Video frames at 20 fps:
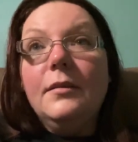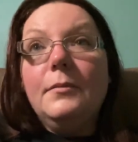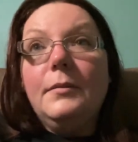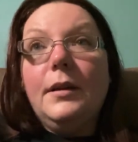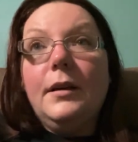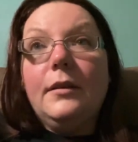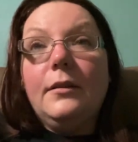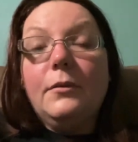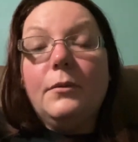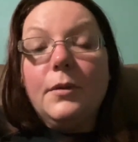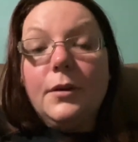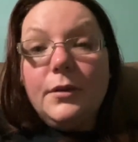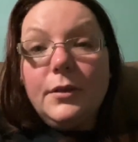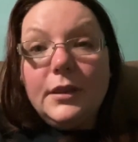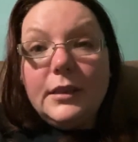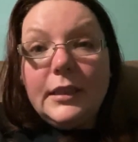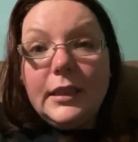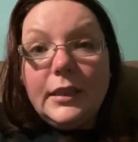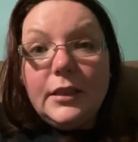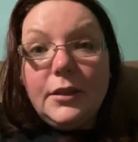But we're
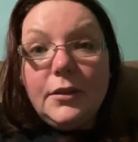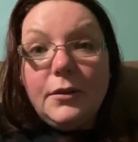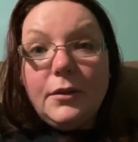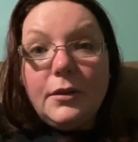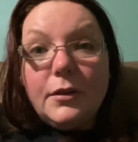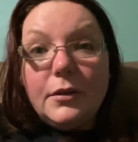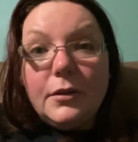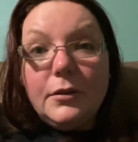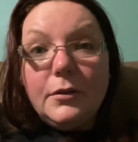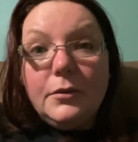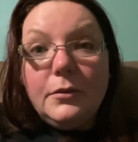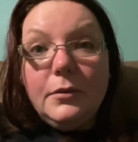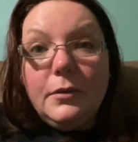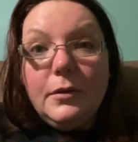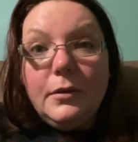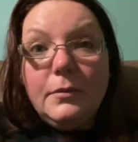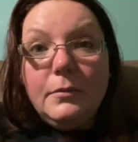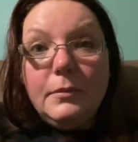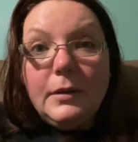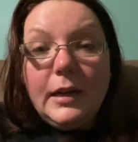going to take you through
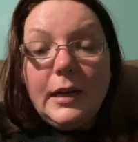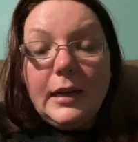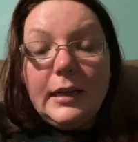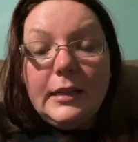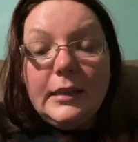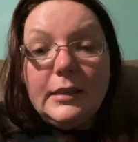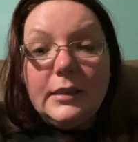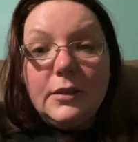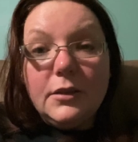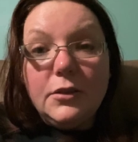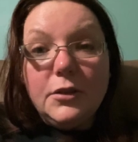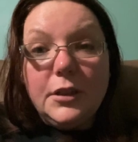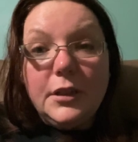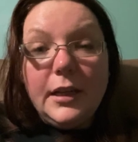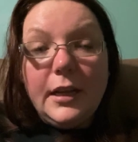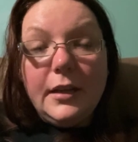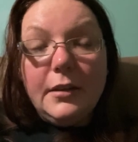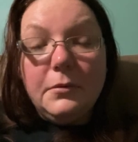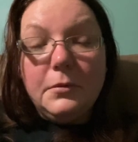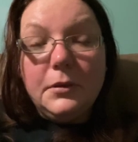my surgery
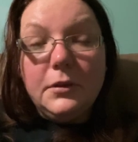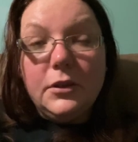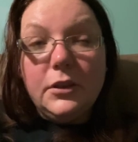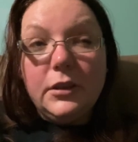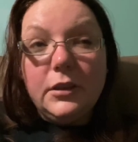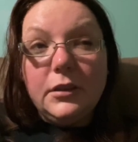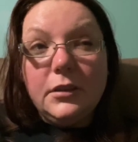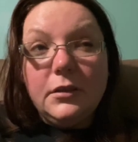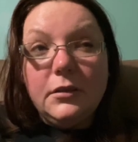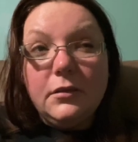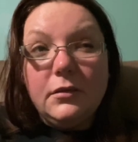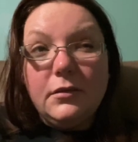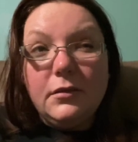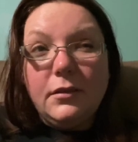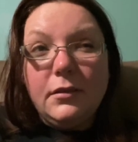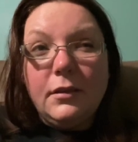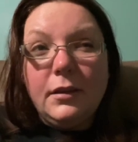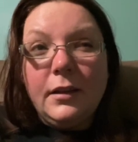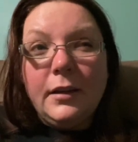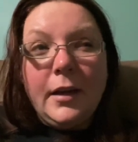day, which is
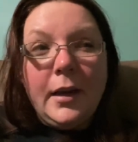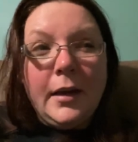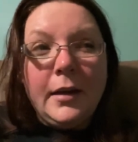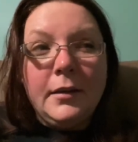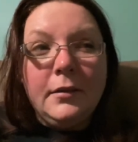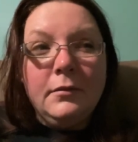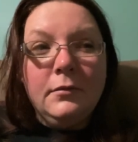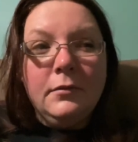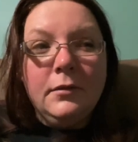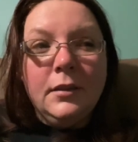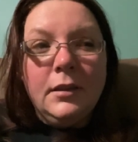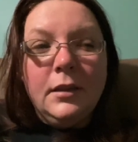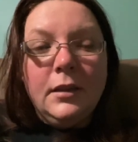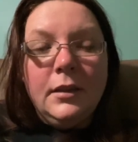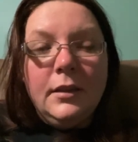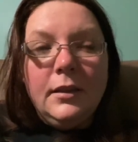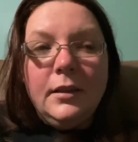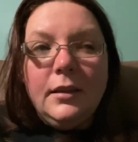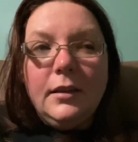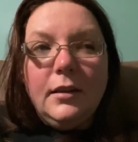not a day.
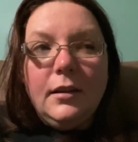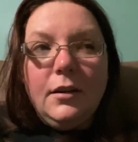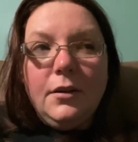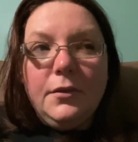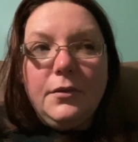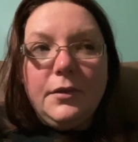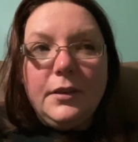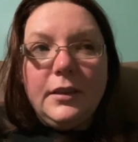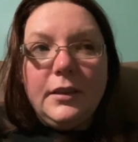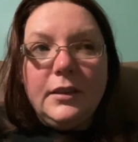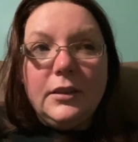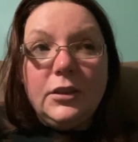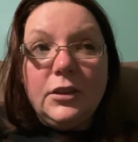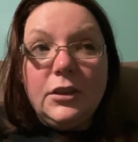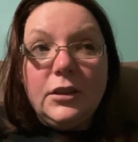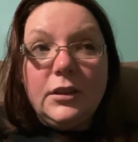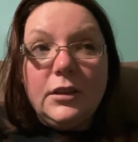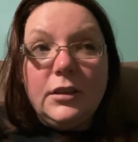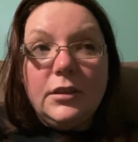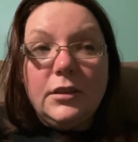Hopefully it's
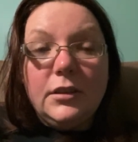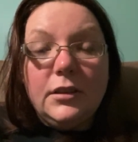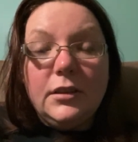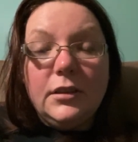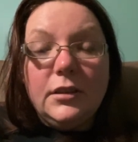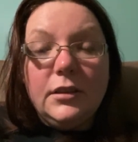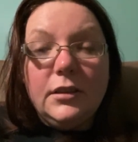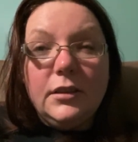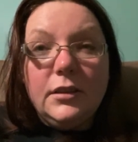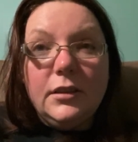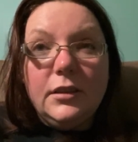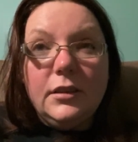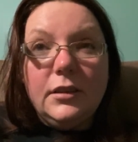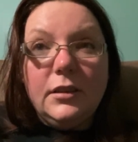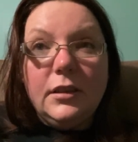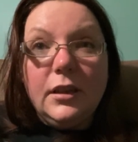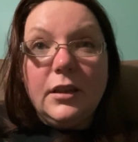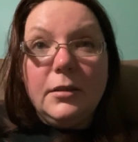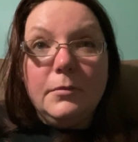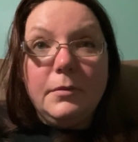just
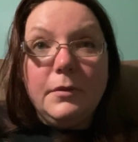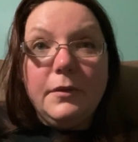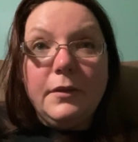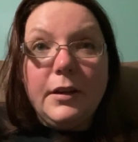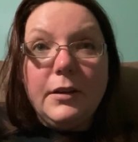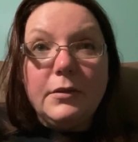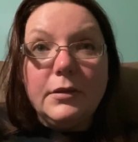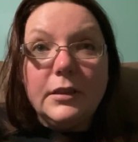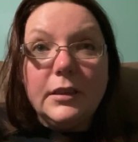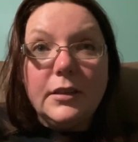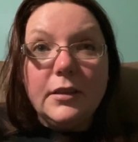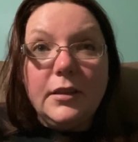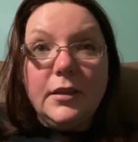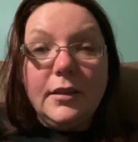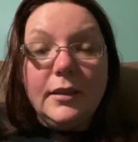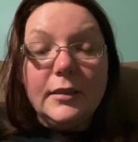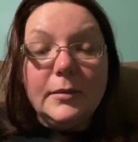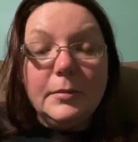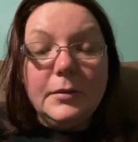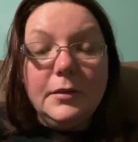a couple of hours at the
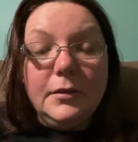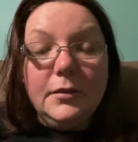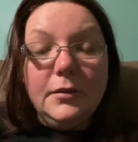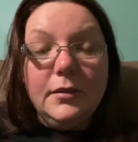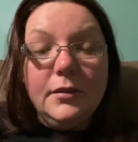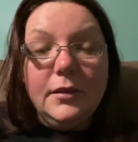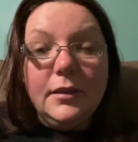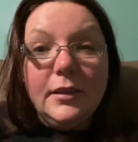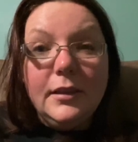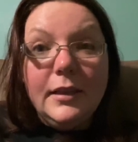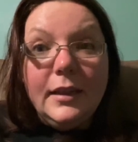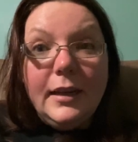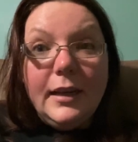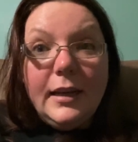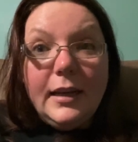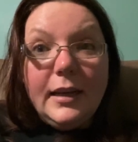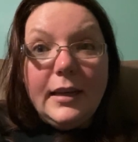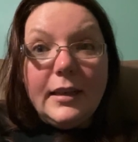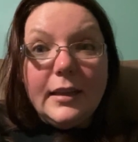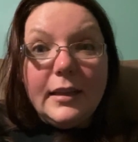hospital.
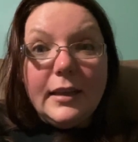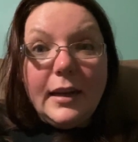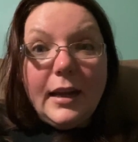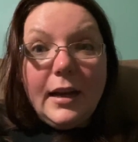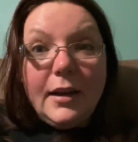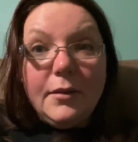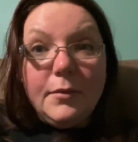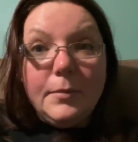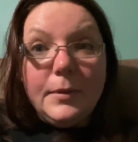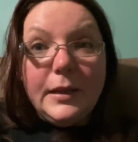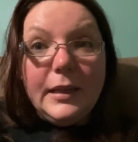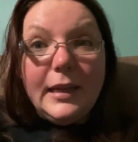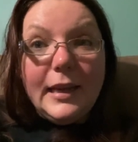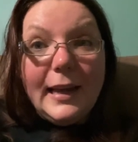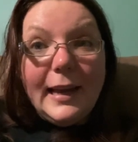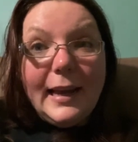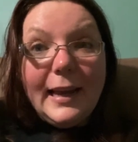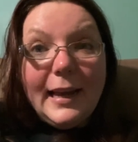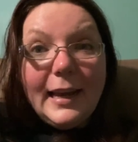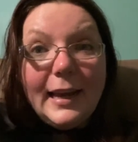And then I'll be
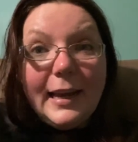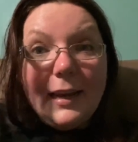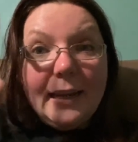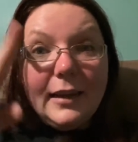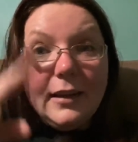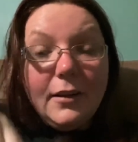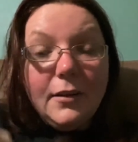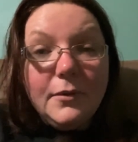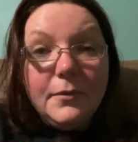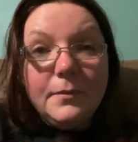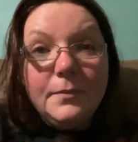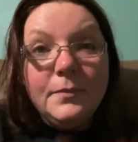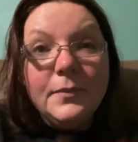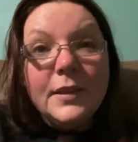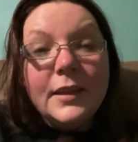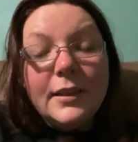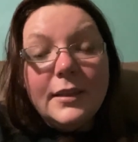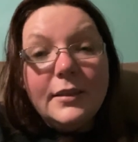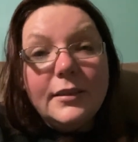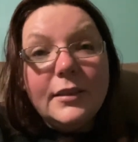heading home.
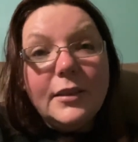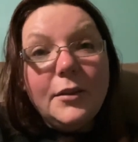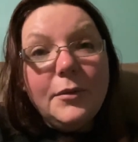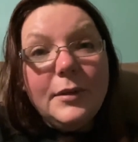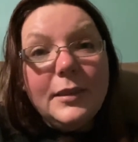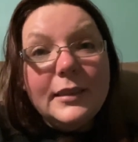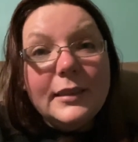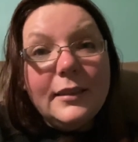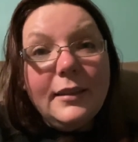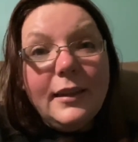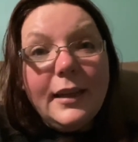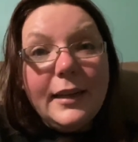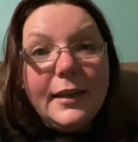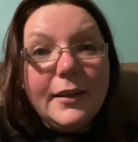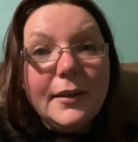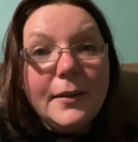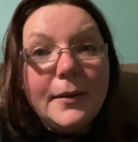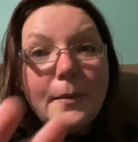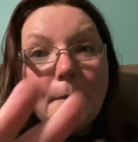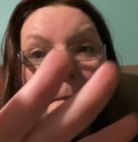So until
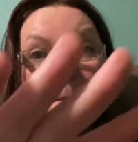later.